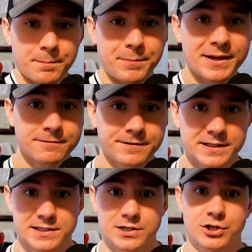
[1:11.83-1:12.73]
The
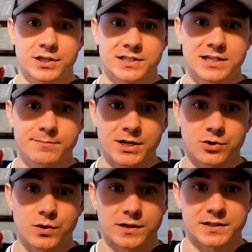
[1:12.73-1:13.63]
benefits that you're going to see by
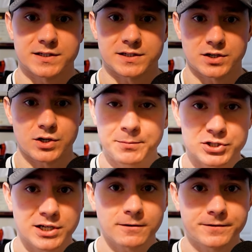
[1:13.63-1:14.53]
doing this is keep
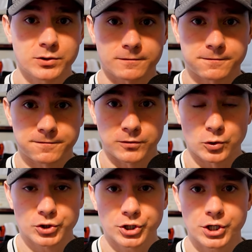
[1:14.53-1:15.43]
yourself feeling
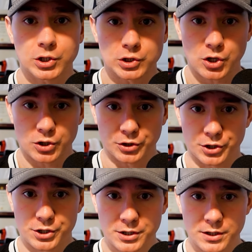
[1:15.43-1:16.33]
fuller
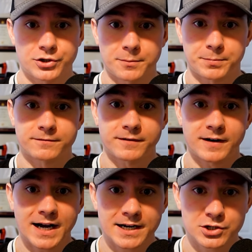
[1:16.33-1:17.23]
longer. You're going to
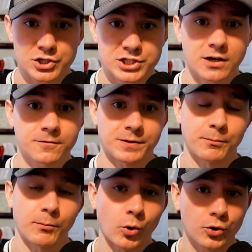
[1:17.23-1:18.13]
provide yourself
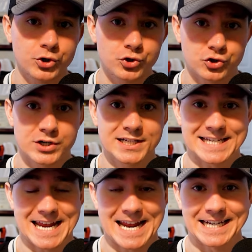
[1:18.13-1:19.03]
with more
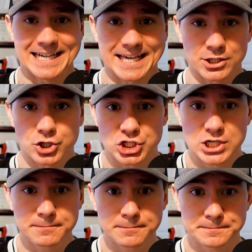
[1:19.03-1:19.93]
nutrients and
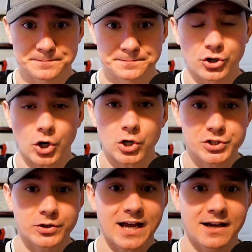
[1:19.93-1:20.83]
energy, and you're
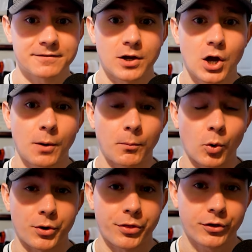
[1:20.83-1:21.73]
also going to have
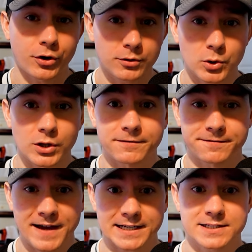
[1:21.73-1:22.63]
more thermal
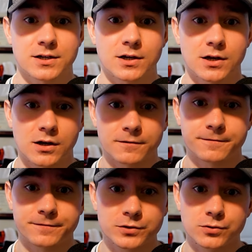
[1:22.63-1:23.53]
effect of
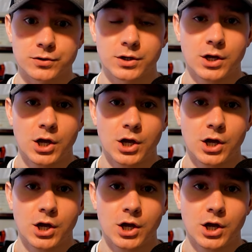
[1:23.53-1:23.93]
food,